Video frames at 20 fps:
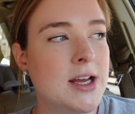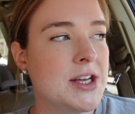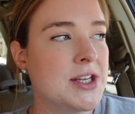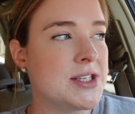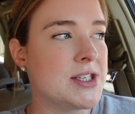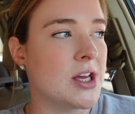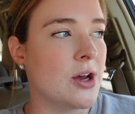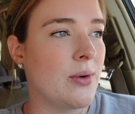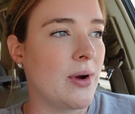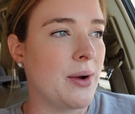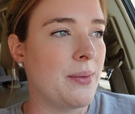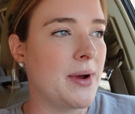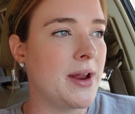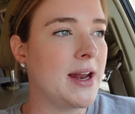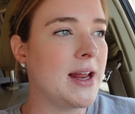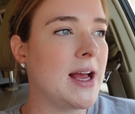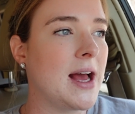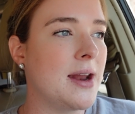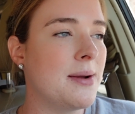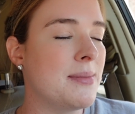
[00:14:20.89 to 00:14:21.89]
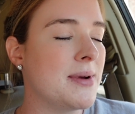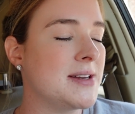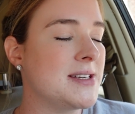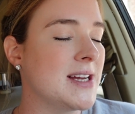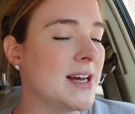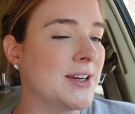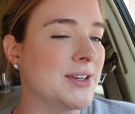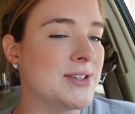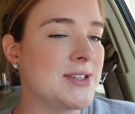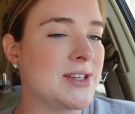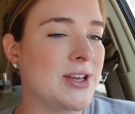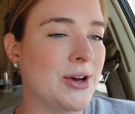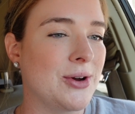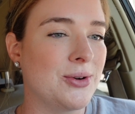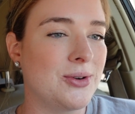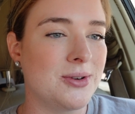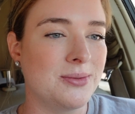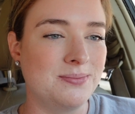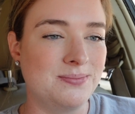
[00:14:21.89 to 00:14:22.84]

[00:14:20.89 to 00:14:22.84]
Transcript: So I went and got a McDonald's Coke.